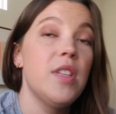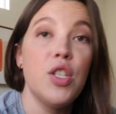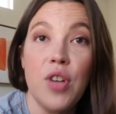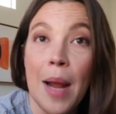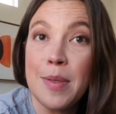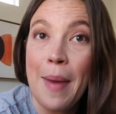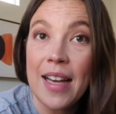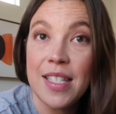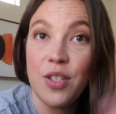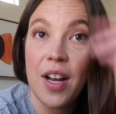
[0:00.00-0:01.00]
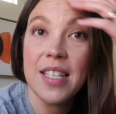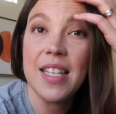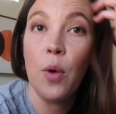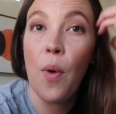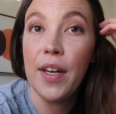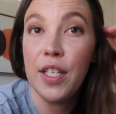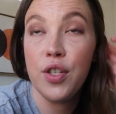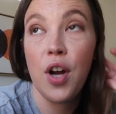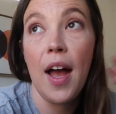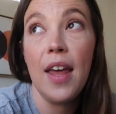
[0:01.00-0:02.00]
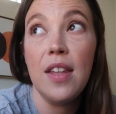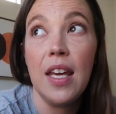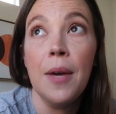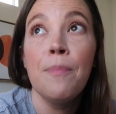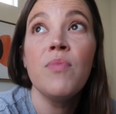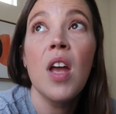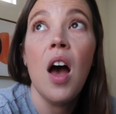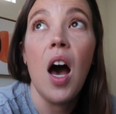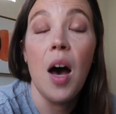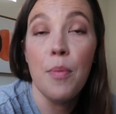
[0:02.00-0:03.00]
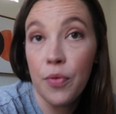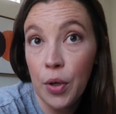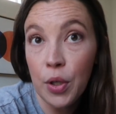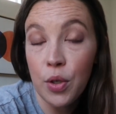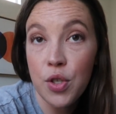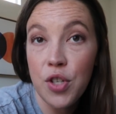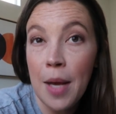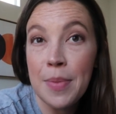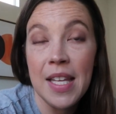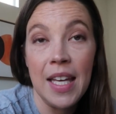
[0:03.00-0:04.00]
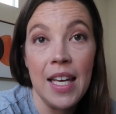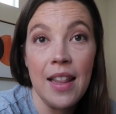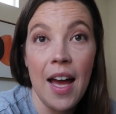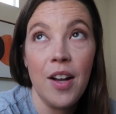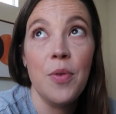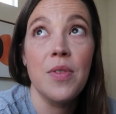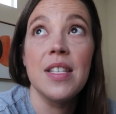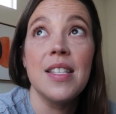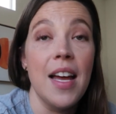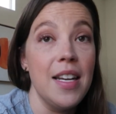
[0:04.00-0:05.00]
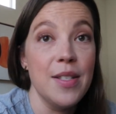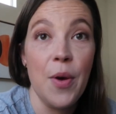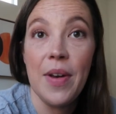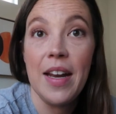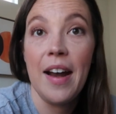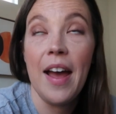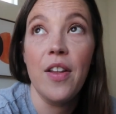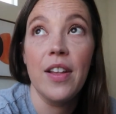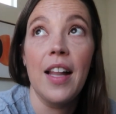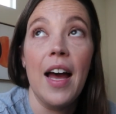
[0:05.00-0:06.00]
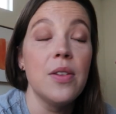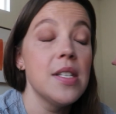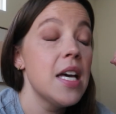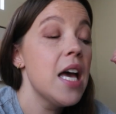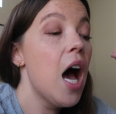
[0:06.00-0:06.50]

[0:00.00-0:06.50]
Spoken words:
striped maxi dress, like wanting to try the vertical stripes, thinking that the sun is going in and out of the clouds.